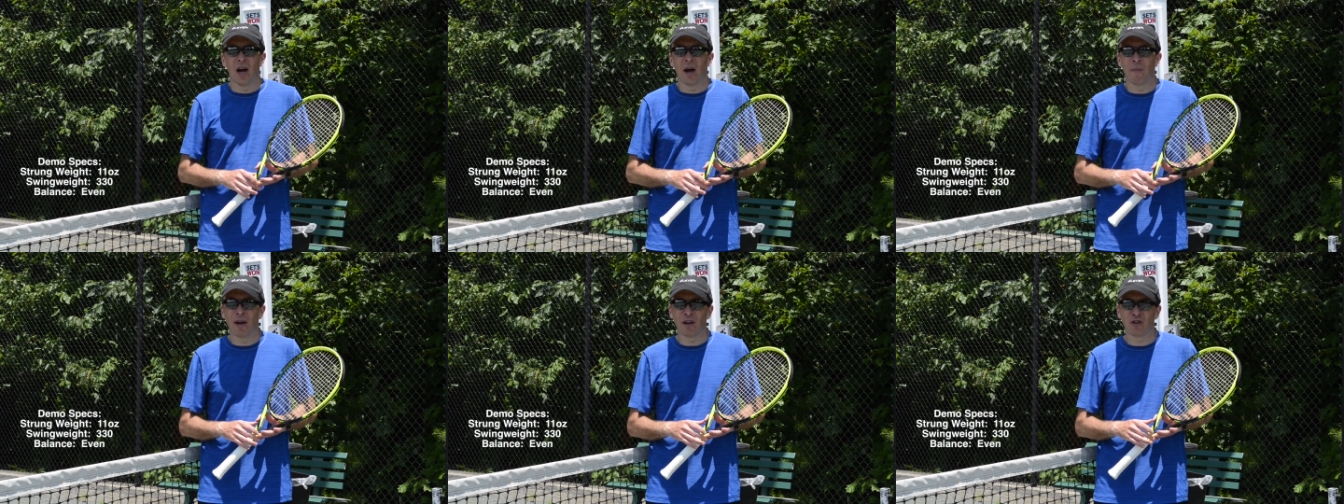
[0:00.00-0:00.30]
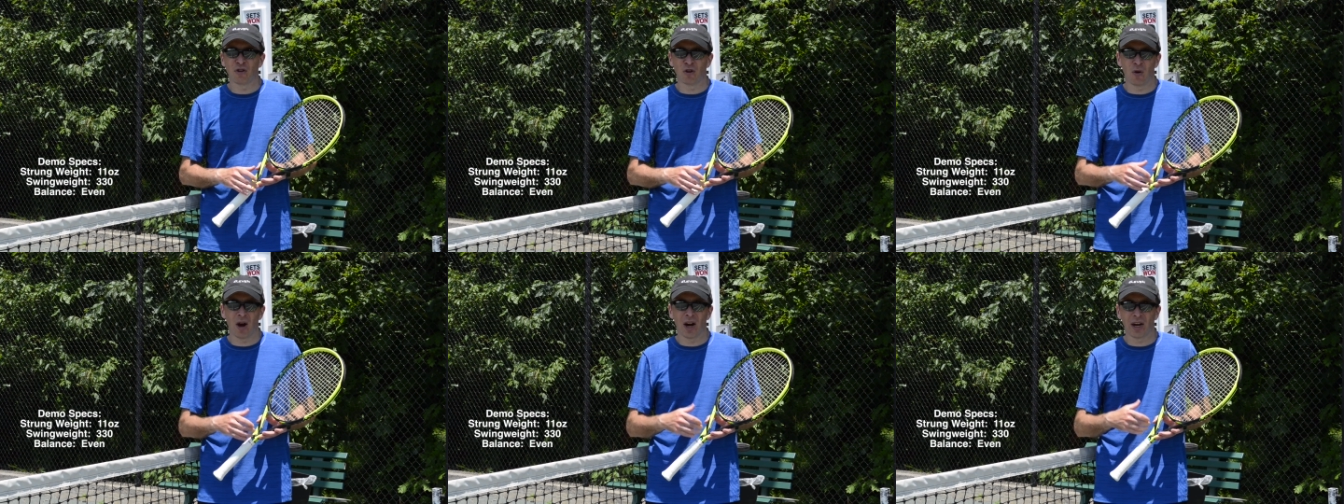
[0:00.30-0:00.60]
make
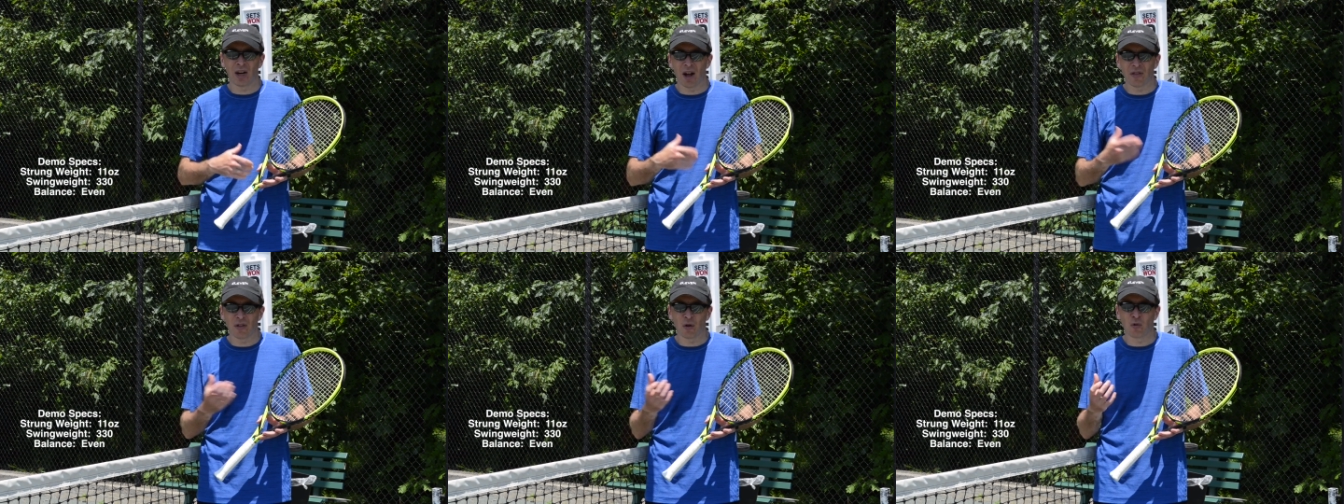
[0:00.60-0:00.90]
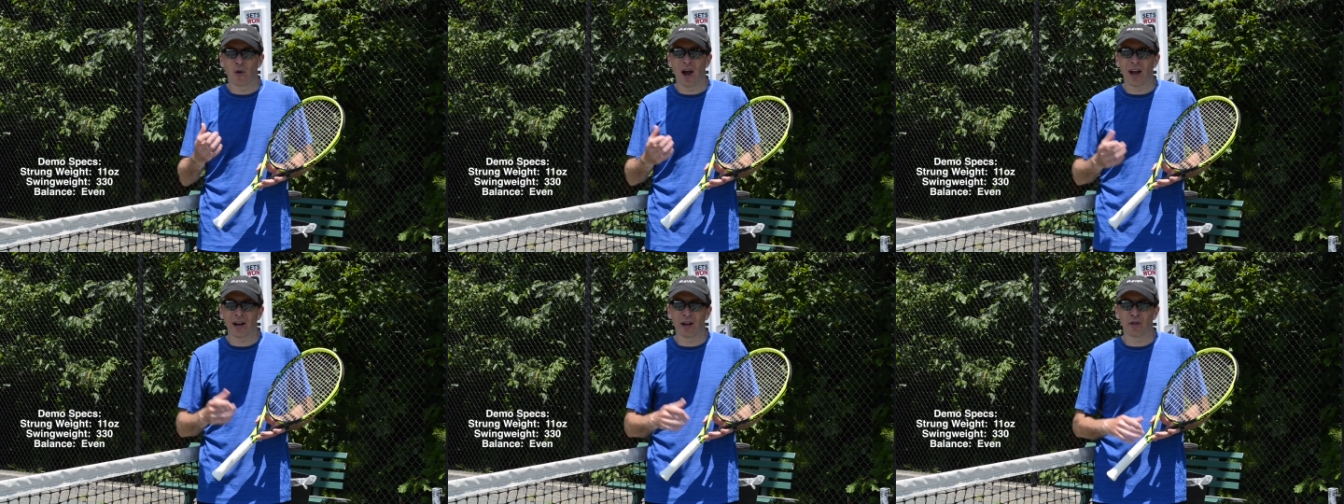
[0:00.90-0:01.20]
sure I got the
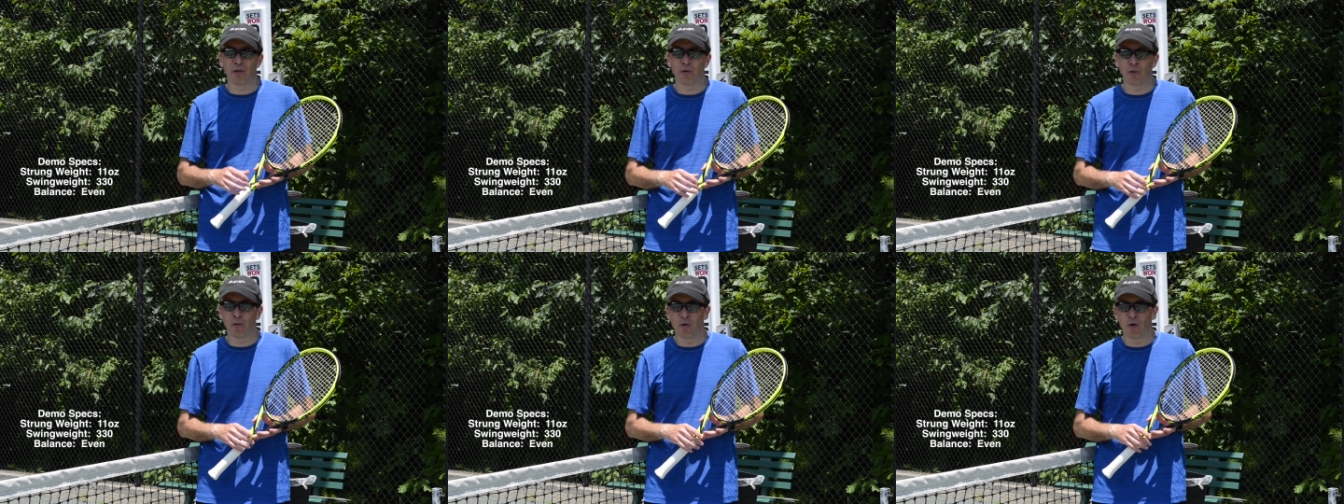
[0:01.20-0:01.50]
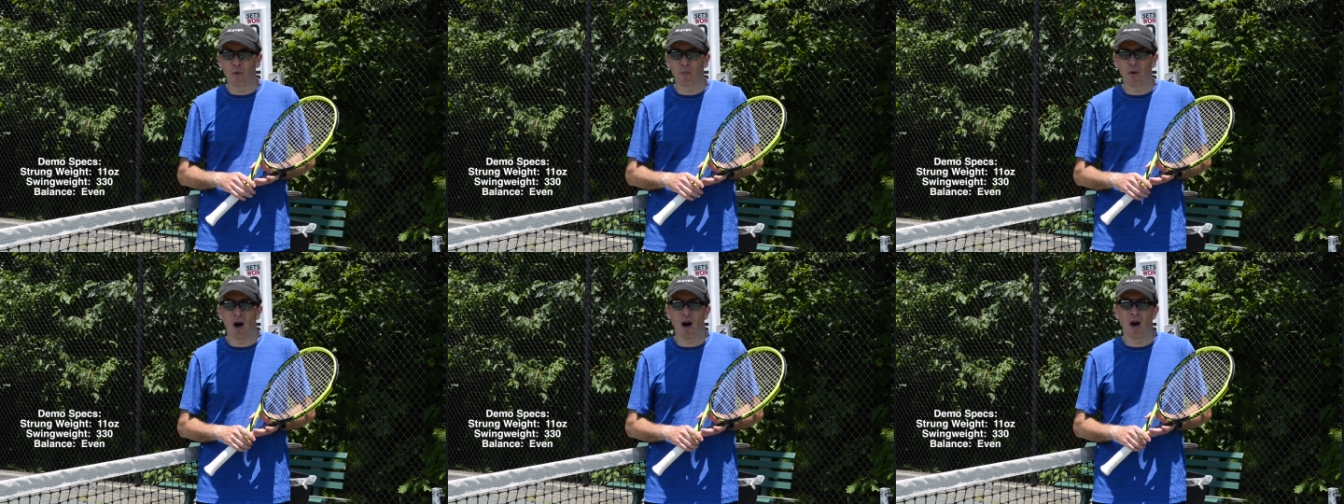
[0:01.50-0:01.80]
racket through
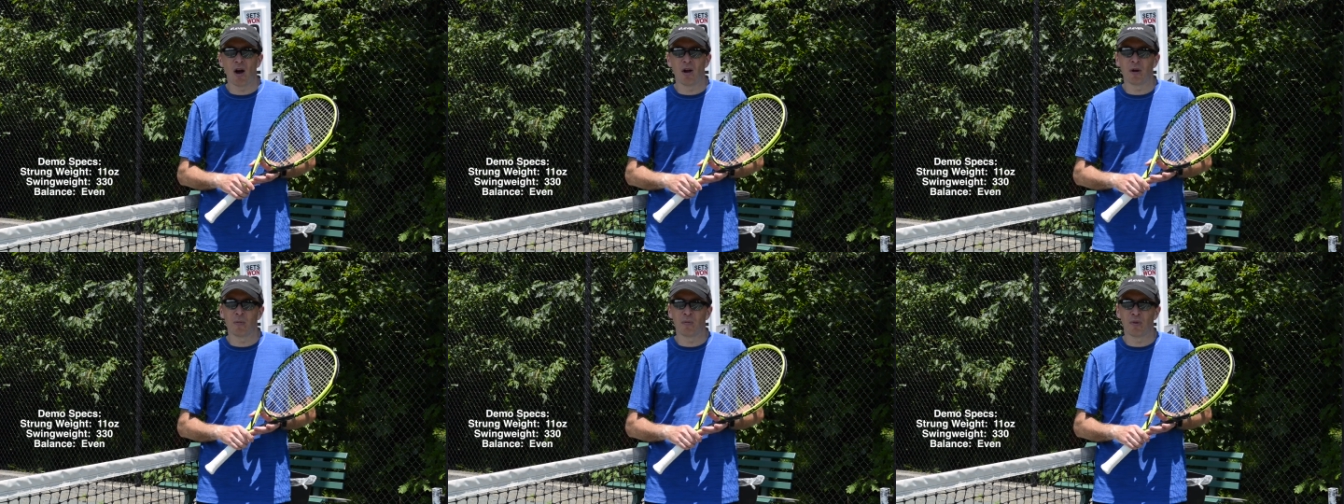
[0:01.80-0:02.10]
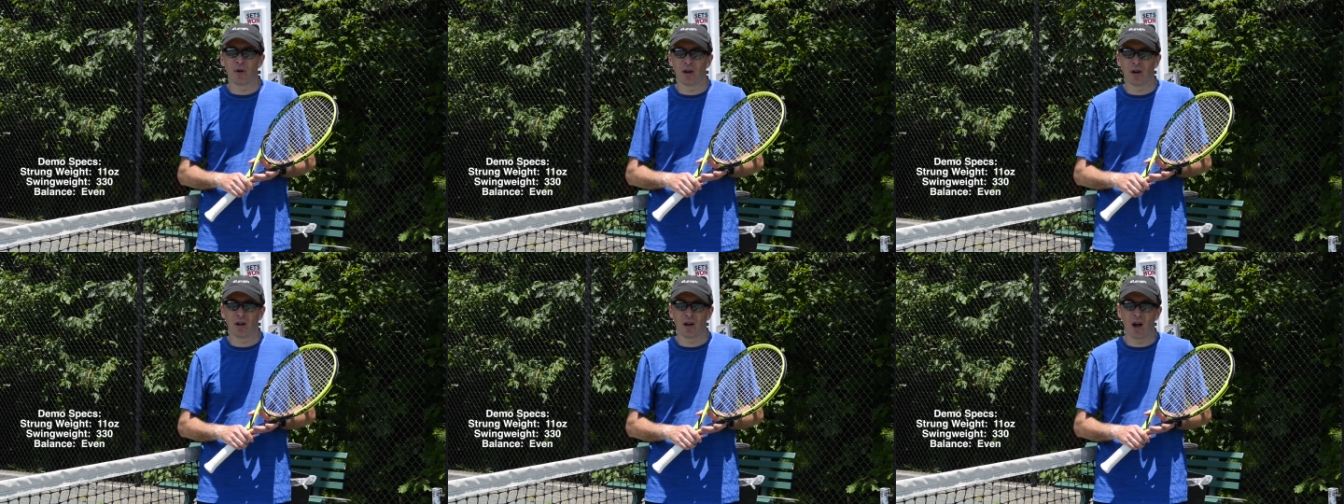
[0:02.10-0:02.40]
the ball and
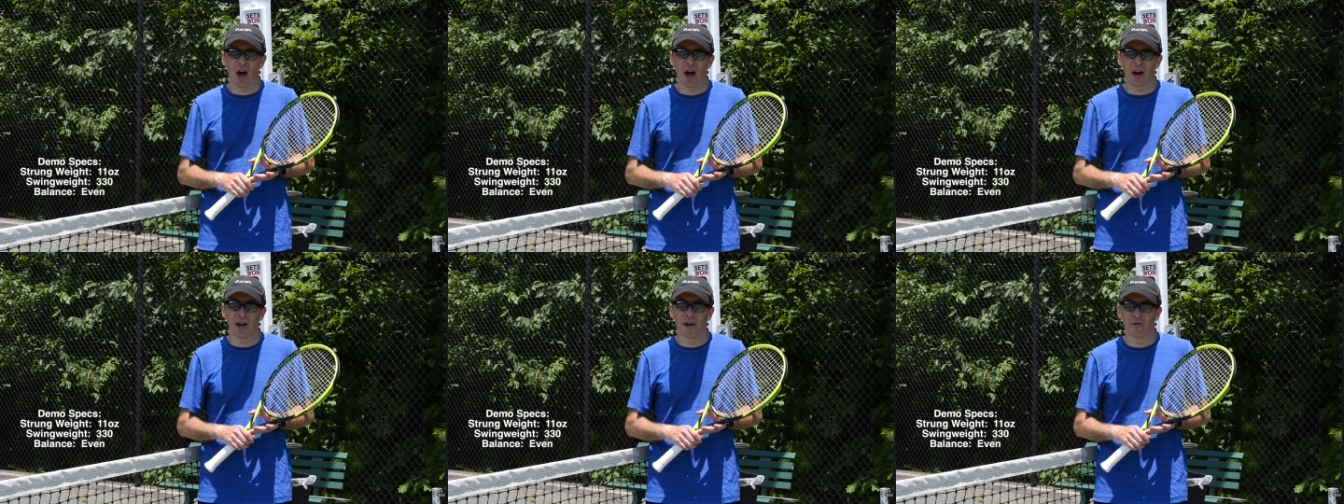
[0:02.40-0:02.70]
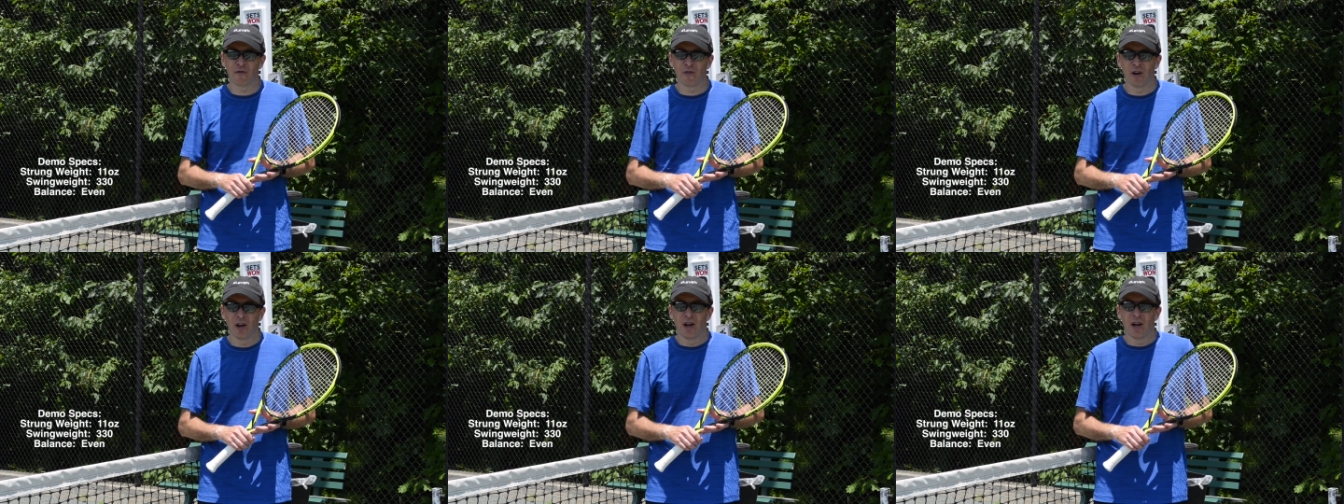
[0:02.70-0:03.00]
put a lot
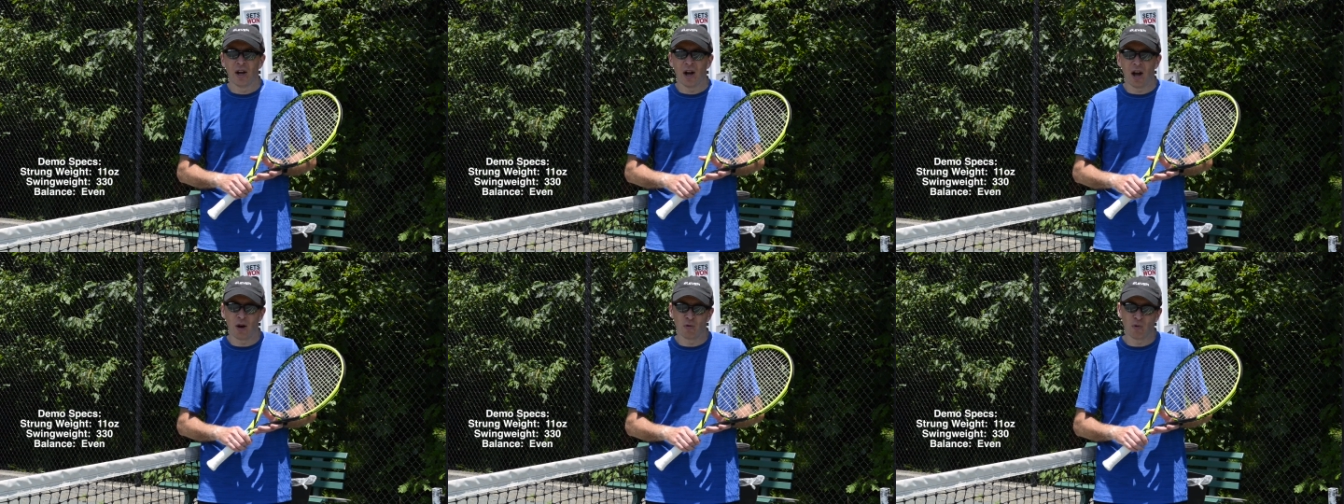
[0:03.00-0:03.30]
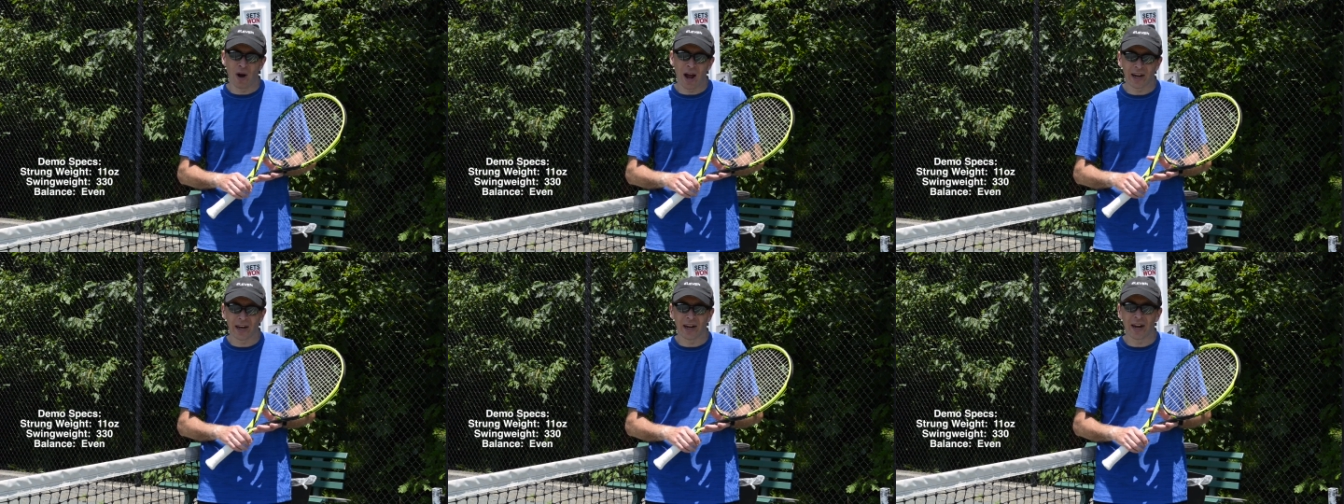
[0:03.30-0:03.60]
of
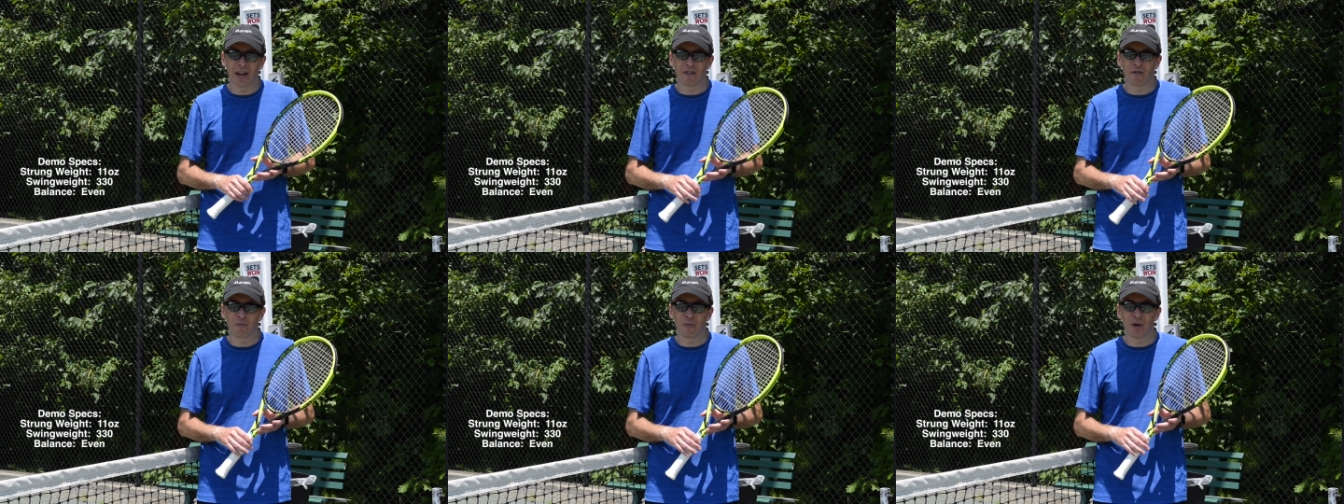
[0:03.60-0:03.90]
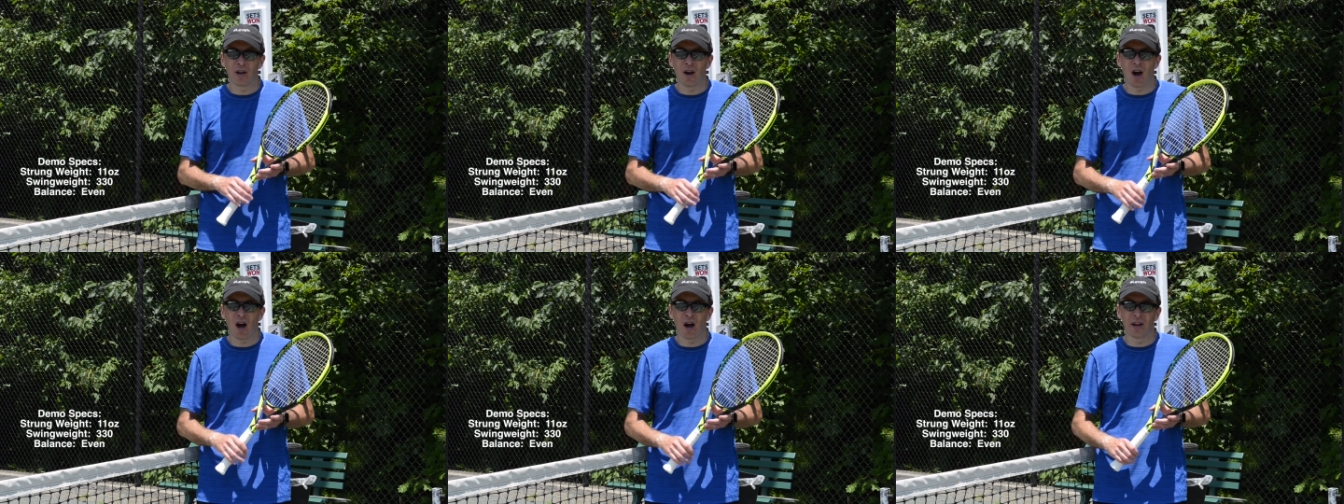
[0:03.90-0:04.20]
racket head
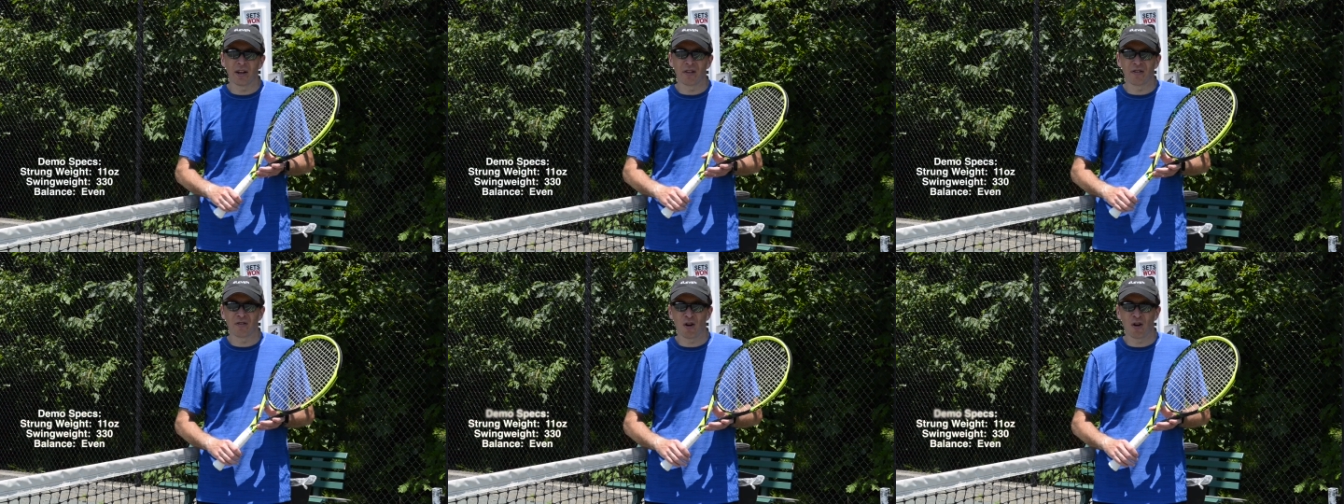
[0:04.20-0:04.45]
speed on it.